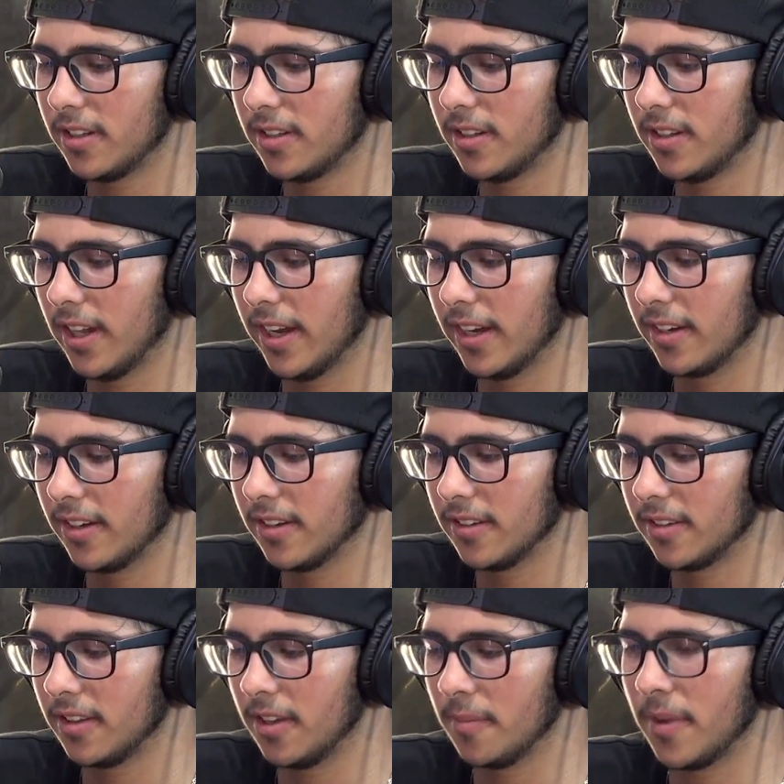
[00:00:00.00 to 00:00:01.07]
like,
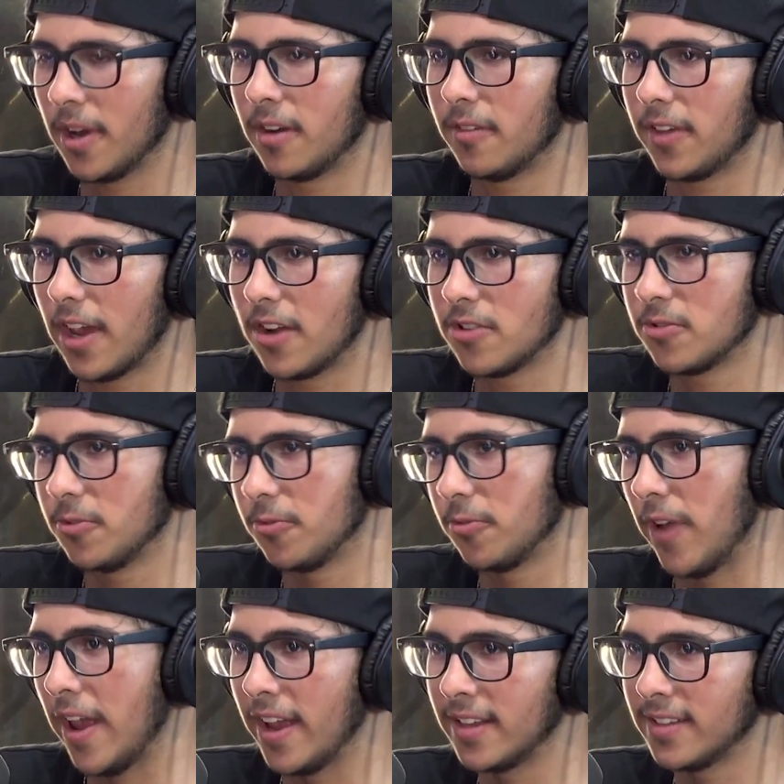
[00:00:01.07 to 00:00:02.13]
the amount of casual
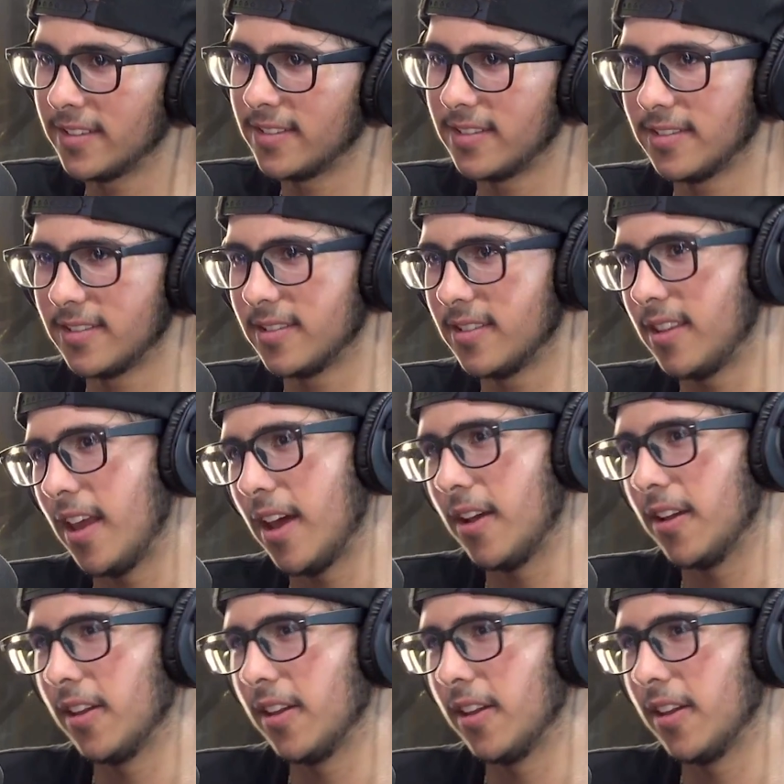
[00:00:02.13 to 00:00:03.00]
fans that,